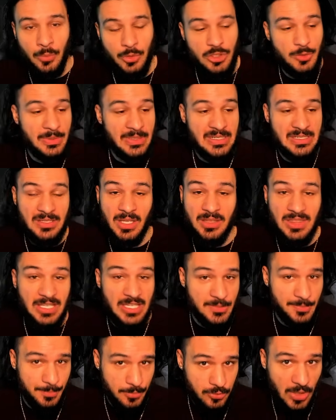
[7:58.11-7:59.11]
which means
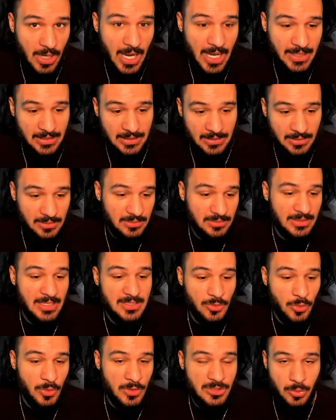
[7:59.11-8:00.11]
nothing's proccing
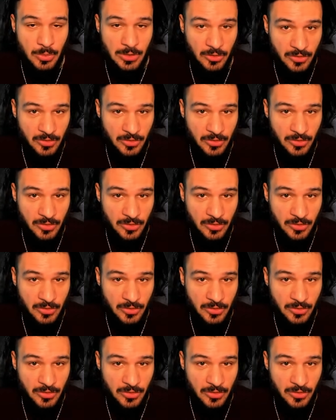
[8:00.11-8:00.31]
that's going to